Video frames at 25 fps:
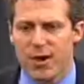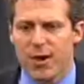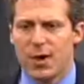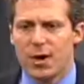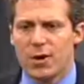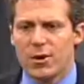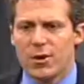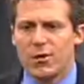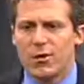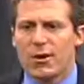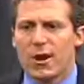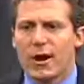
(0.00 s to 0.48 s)

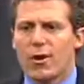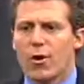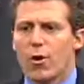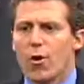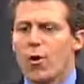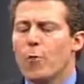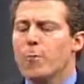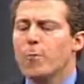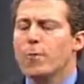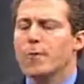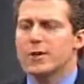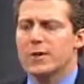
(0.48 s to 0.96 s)
You're not
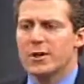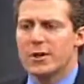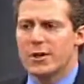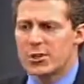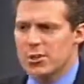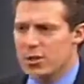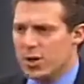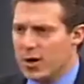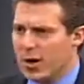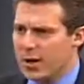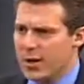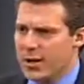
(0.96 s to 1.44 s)
openly
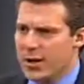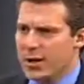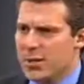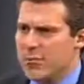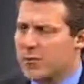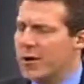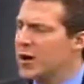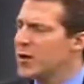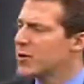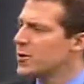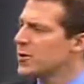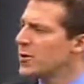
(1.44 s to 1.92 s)
talking
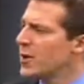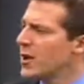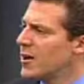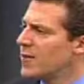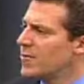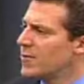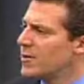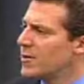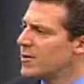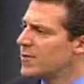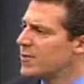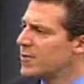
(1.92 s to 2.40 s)
about your
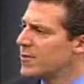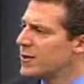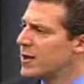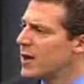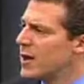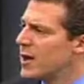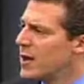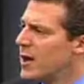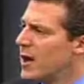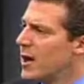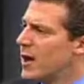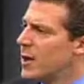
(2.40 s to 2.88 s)
level of
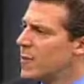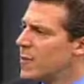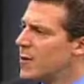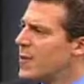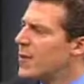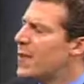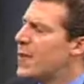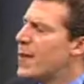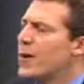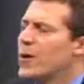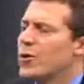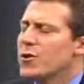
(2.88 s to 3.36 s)
need,
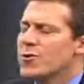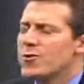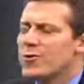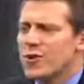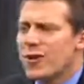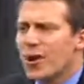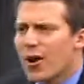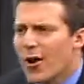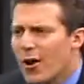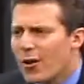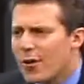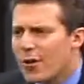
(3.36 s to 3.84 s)
but there is
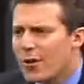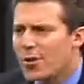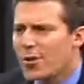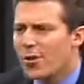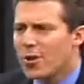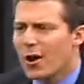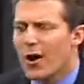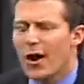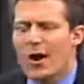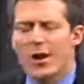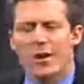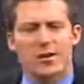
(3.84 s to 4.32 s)
an
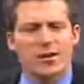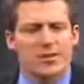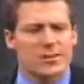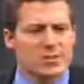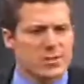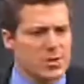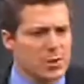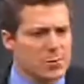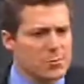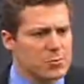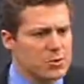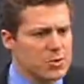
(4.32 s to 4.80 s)
underlying
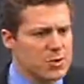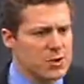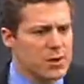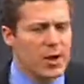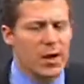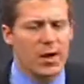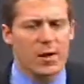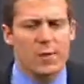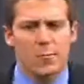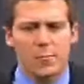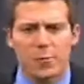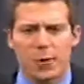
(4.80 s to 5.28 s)
assumption
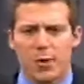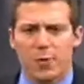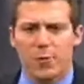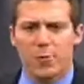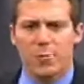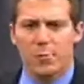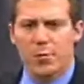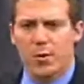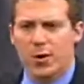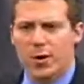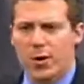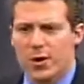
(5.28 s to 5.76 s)
on
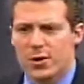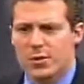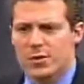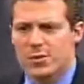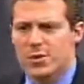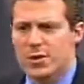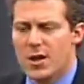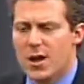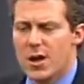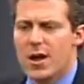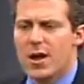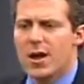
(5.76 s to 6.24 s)
both
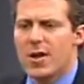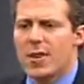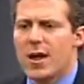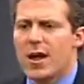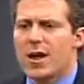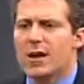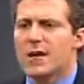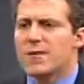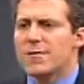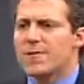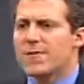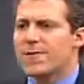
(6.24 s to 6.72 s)
parts
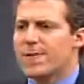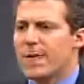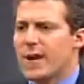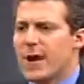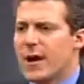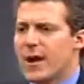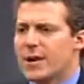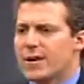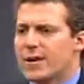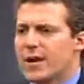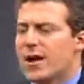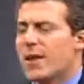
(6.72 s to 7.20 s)
that in
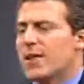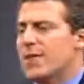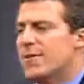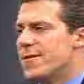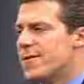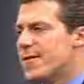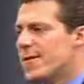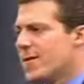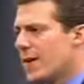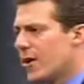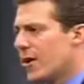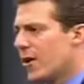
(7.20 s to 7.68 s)
fact
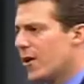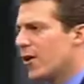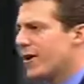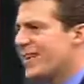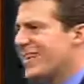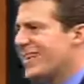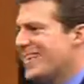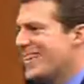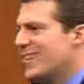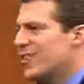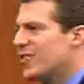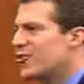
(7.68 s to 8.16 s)
there
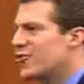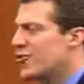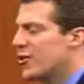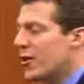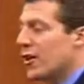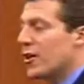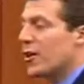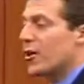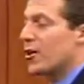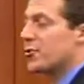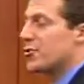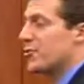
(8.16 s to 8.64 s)
is
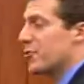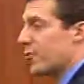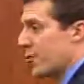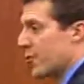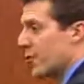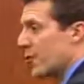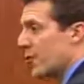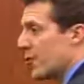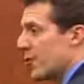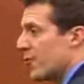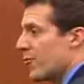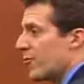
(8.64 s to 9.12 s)
an
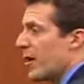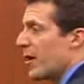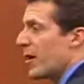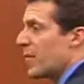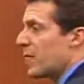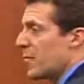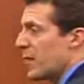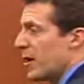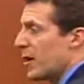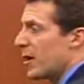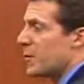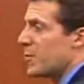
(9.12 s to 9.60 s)
alternative that
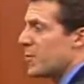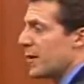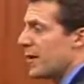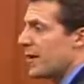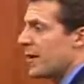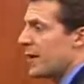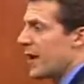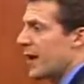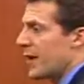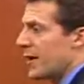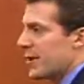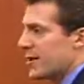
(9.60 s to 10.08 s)
may or may
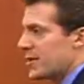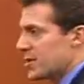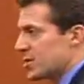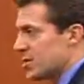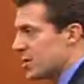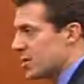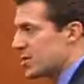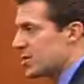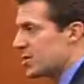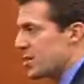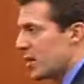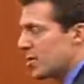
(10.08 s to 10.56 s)
not
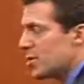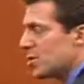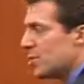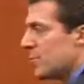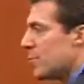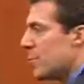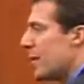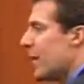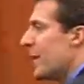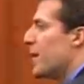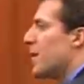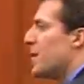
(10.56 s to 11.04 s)
exist, and you
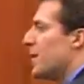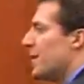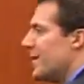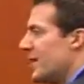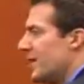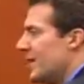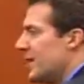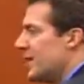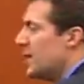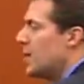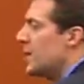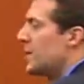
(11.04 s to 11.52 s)
may
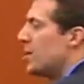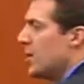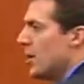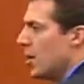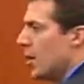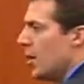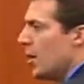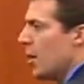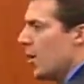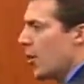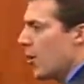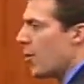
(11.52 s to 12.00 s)
need
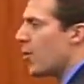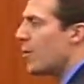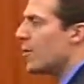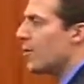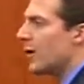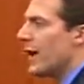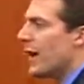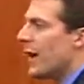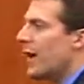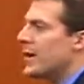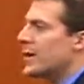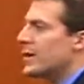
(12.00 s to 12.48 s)
or
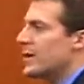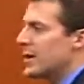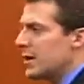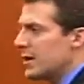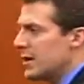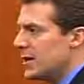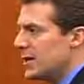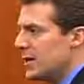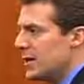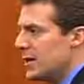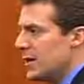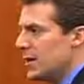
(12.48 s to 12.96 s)
not
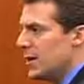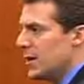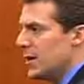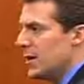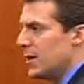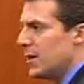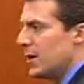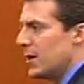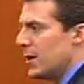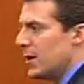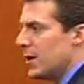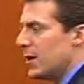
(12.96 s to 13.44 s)
need
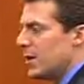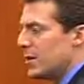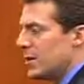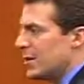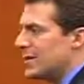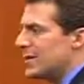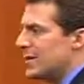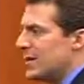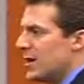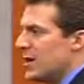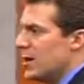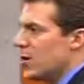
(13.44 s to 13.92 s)
the
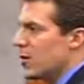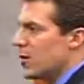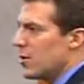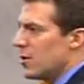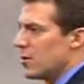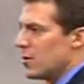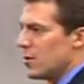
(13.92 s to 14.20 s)
deal